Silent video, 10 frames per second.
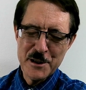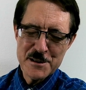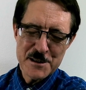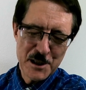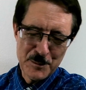
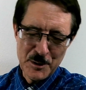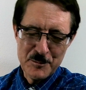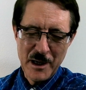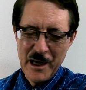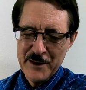keep in
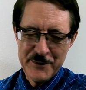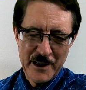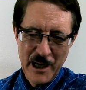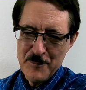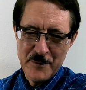mind that
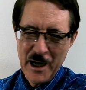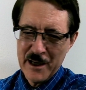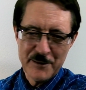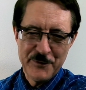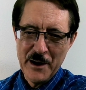I'm not
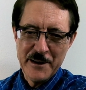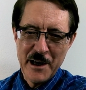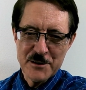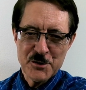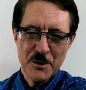a
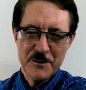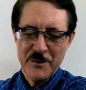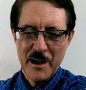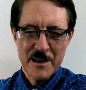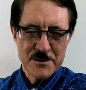financial
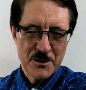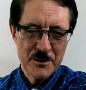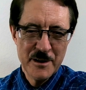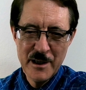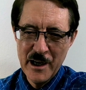advisor,
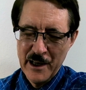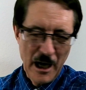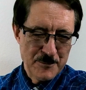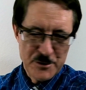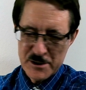and
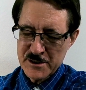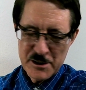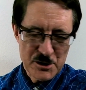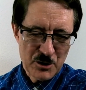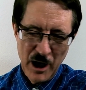I'm just
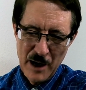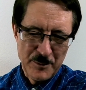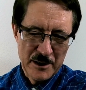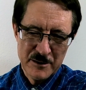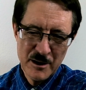
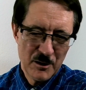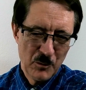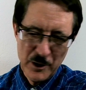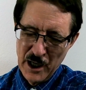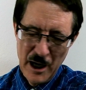describing
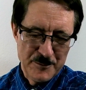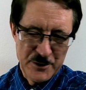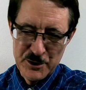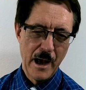what I'm doing.